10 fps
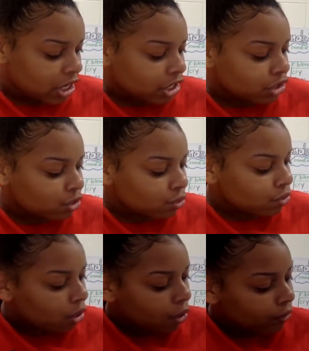Soon
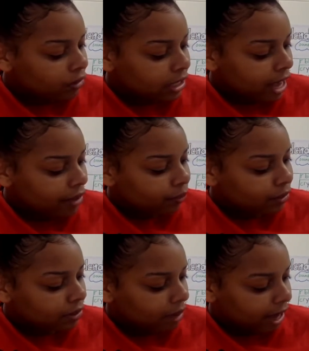the whole town
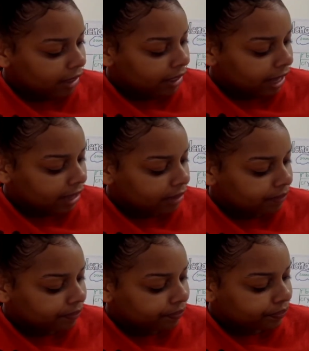was smiling at him.
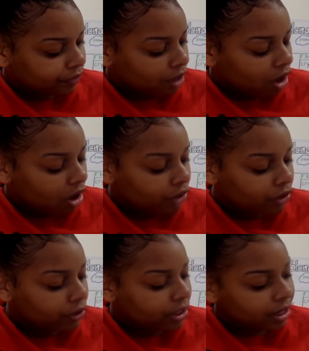
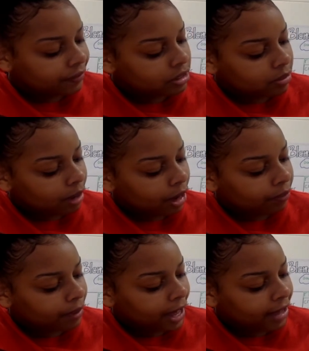Although he never
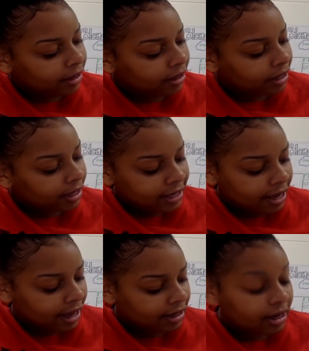smiled back, he
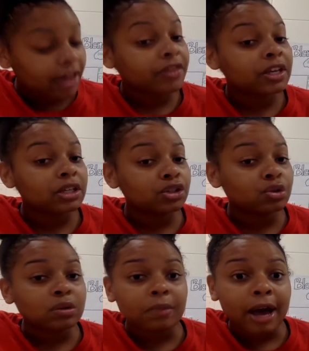had nothing
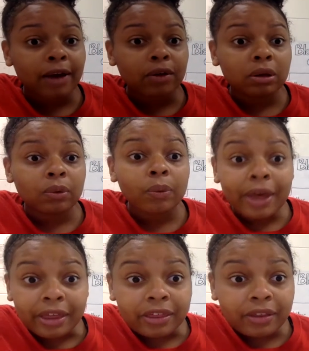to smile
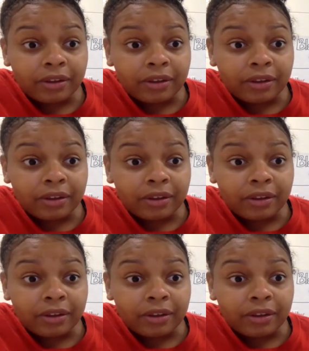with.